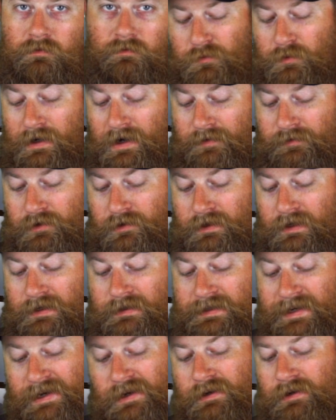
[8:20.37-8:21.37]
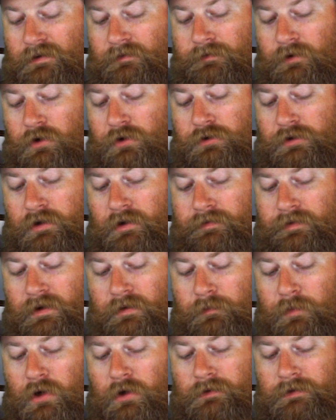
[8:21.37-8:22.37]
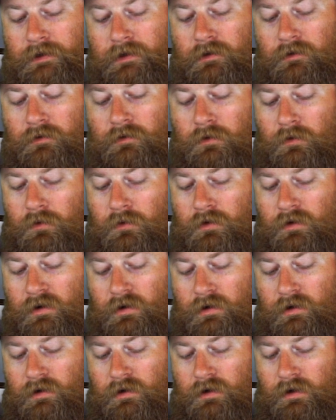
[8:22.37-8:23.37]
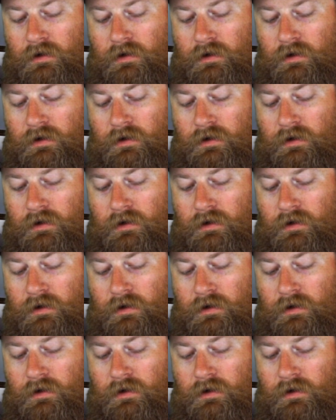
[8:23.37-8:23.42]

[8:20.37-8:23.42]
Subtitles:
Whatever the Italian version of a bald eagle or